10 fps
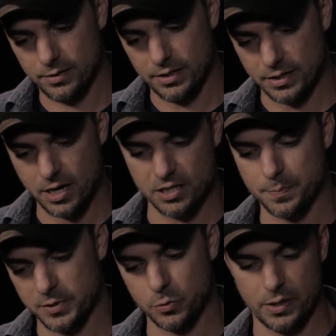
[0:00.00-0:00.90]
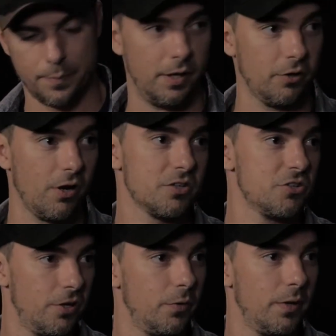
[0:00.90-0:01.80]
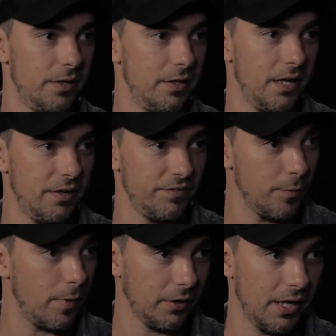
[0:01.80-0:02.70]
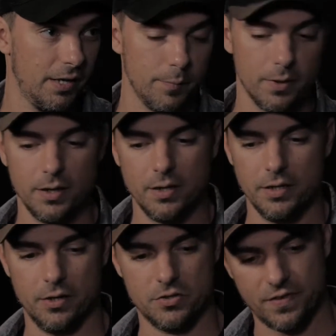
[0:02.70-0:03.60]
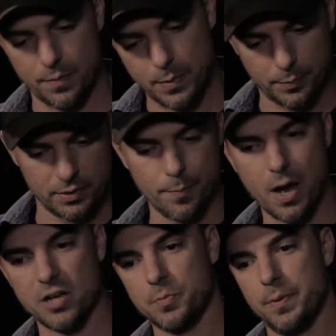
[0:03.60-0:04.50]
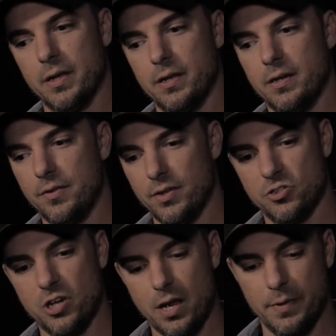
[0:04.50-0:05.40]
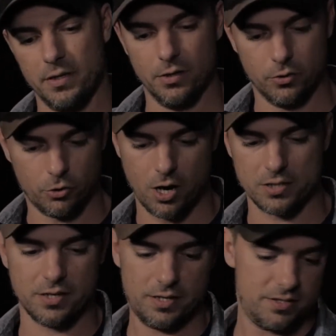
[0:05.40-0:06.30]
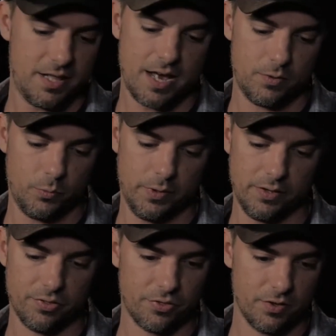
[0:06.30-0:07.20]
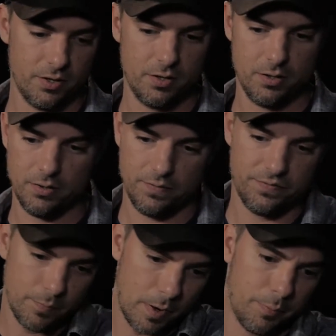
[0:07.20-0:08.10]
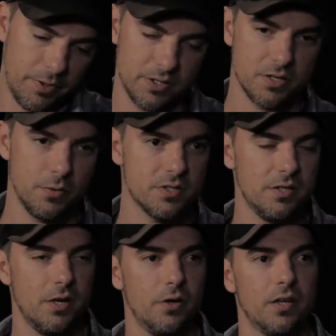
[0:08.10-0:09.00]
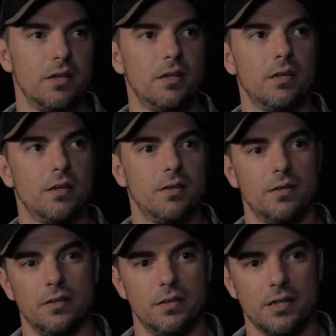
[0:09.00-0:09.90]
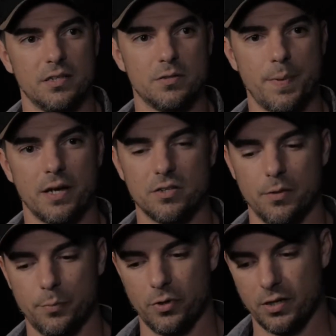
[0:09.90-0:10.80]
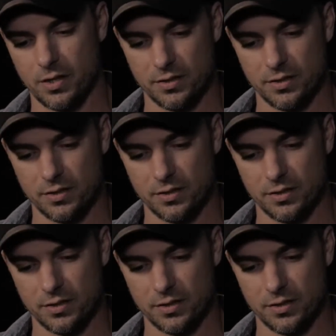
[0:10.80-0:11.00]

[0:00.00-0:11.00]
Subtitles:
it cuts between a punk rock show and a football game. So you've got people in the mosh pit, and then Jamie, cross cuts that with football players. So it's, it gets back to the point of like